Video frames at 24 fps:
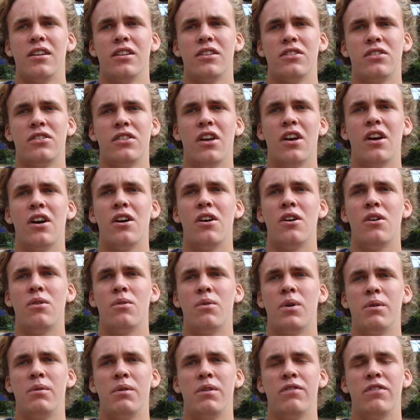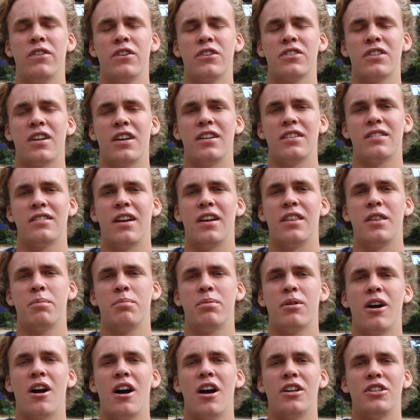So when we first got assigned the
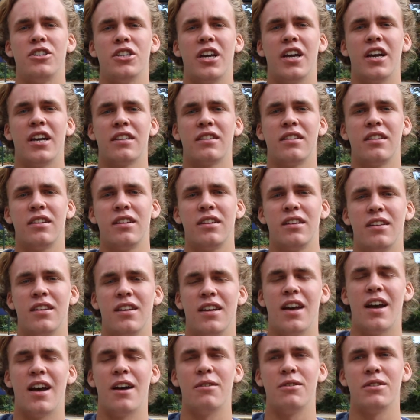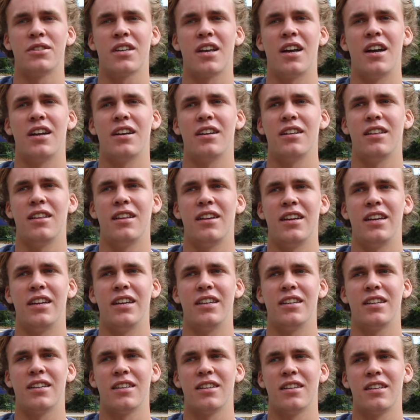project, I was kind of
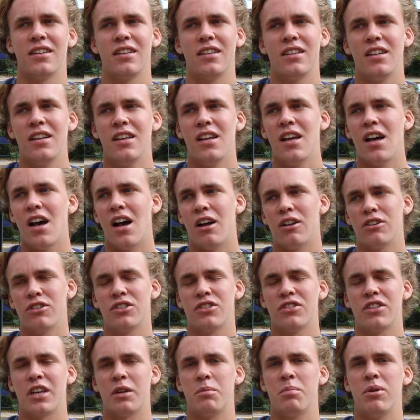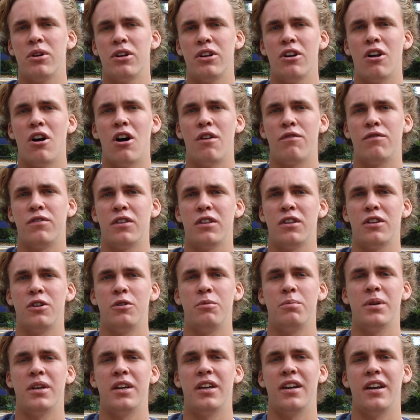like, I'll just like put it off a
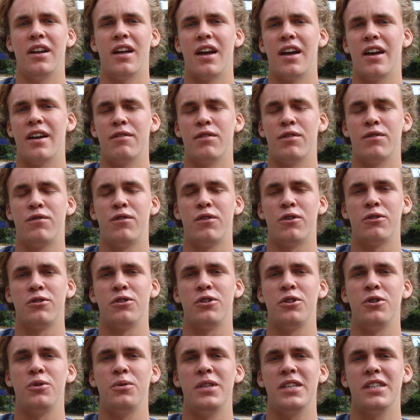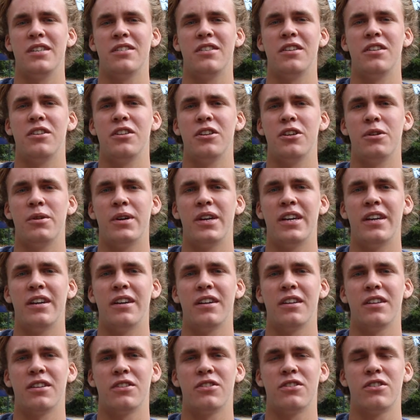little bit. I have a full 2 weeks to do it,
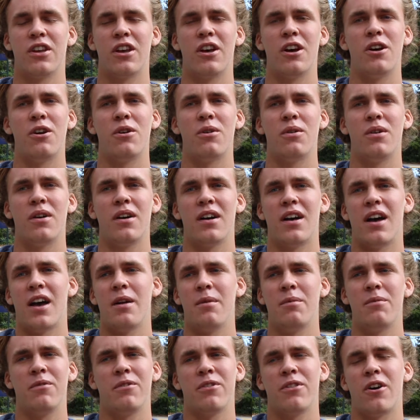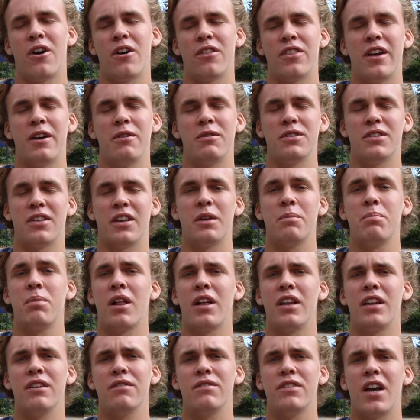so I thought that was like
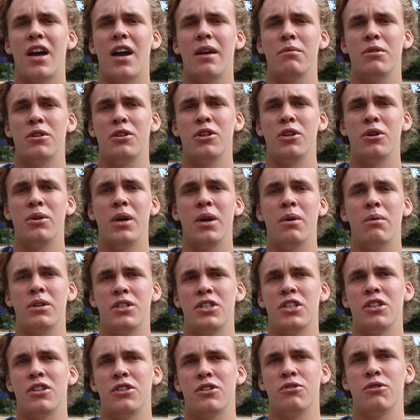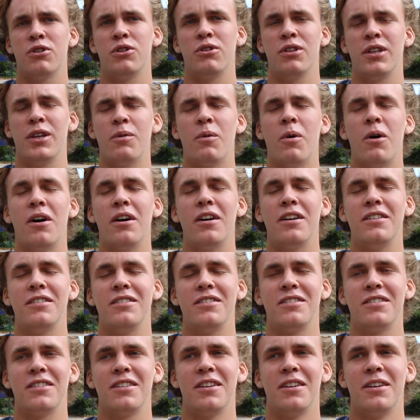plenty of time to do it, which it truly
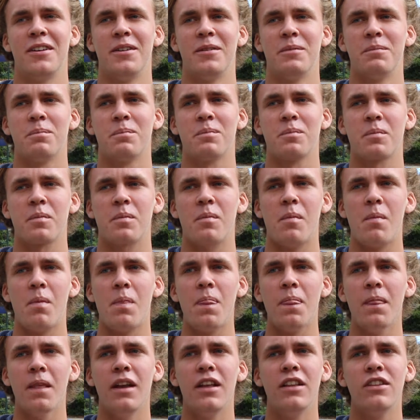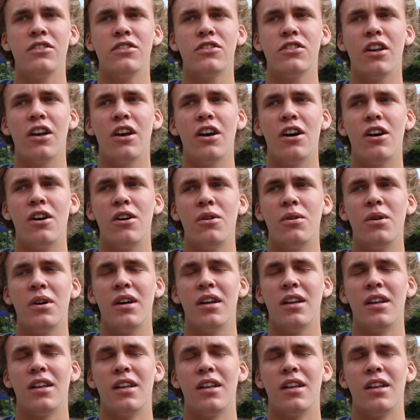was. And so